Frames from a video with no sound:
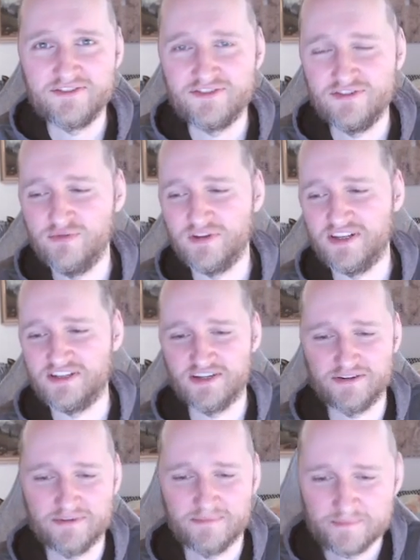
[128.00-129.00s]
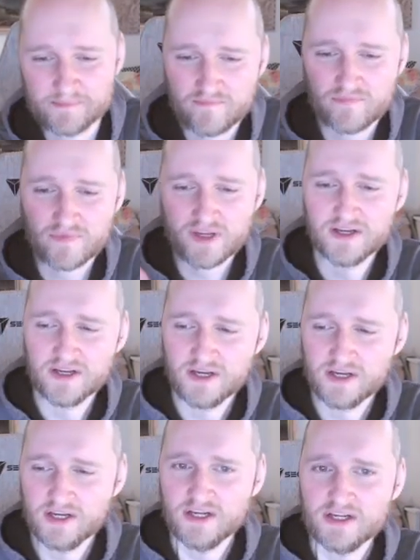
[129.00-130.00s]
to do with each other.
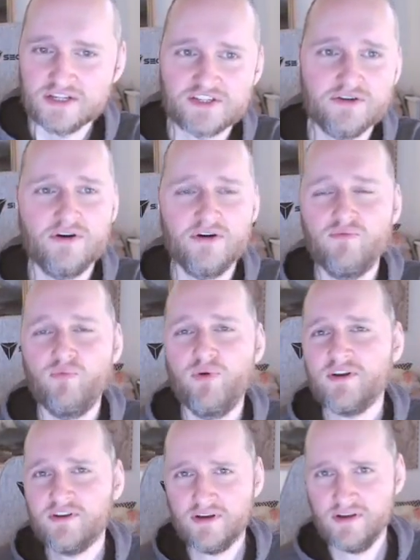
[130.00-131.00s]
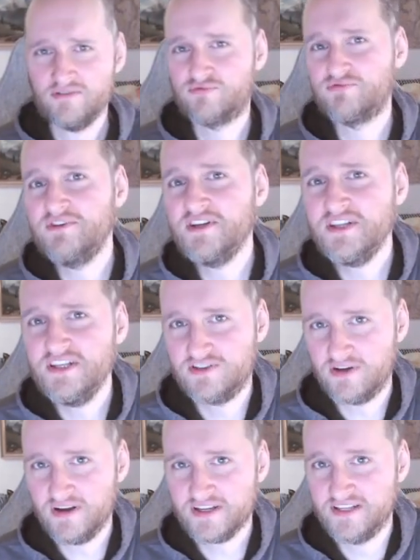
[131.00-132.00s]
So we're not really
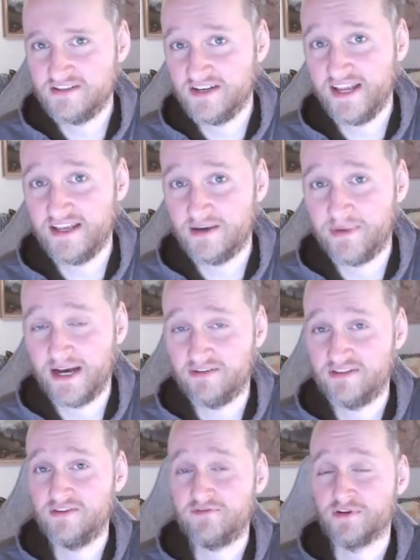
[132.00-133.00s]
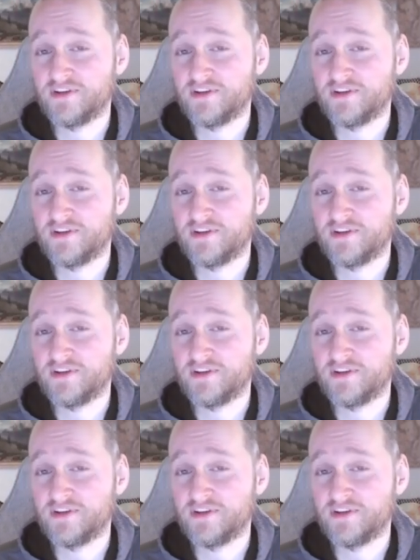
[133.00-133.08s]
talking today about different